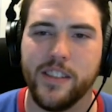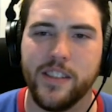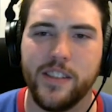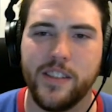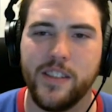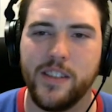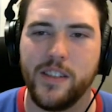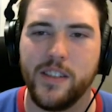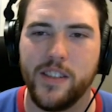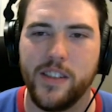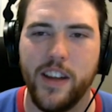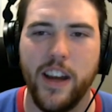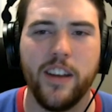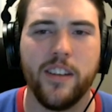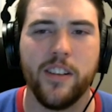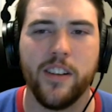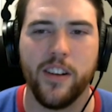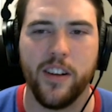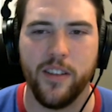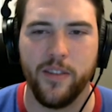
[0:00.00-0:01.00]
just
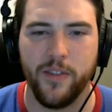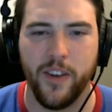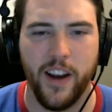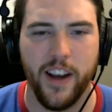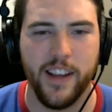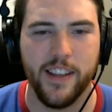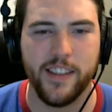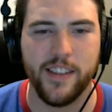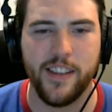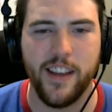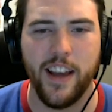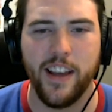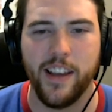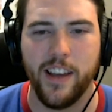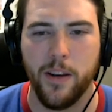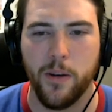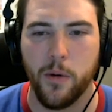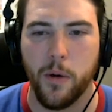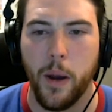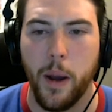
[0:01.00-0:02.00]
stellar advice.
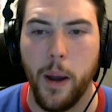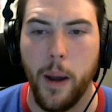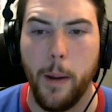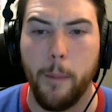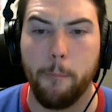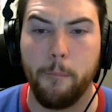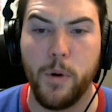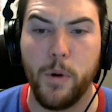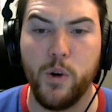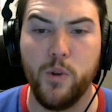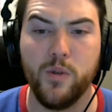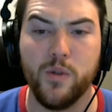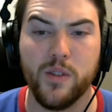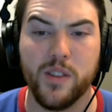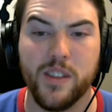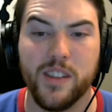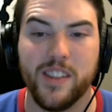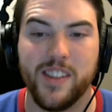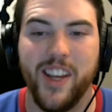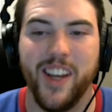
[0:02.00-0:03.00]
Thank you.
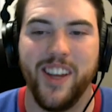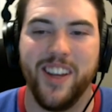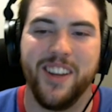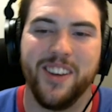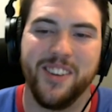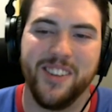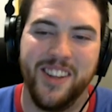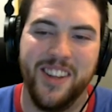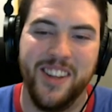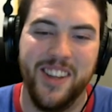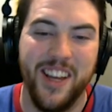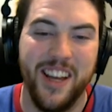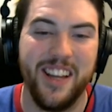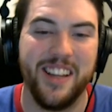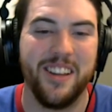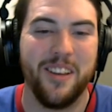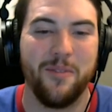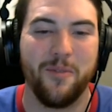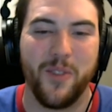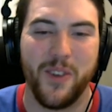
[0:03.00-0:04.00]
Boons! You'll
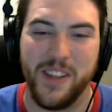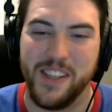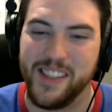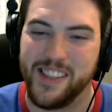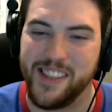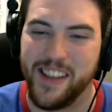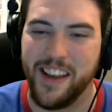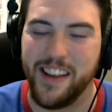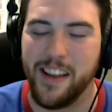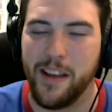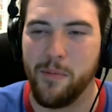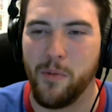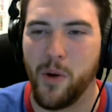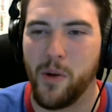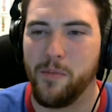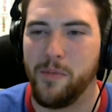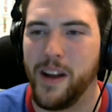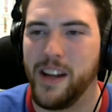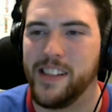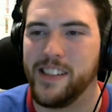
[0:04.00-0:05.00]
need them for this slightly more
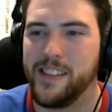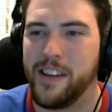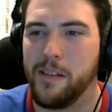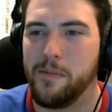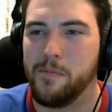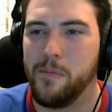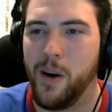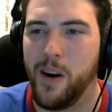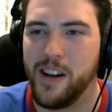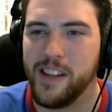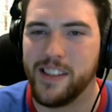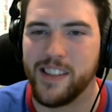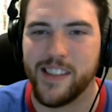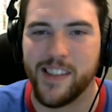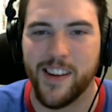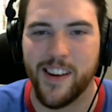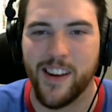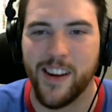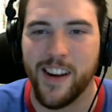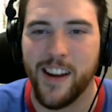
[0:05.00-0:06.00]
menacing
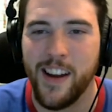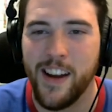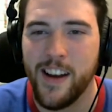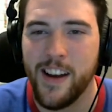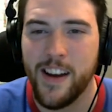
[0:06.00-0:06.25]
monster.